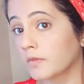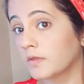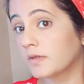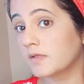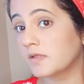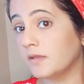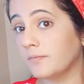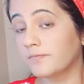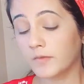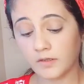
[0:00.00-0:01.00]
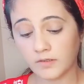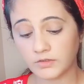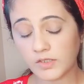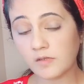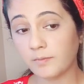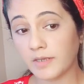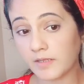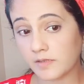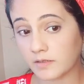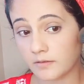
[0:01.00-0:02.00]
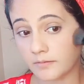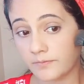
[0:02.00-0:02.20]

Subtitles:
You can see, just place it.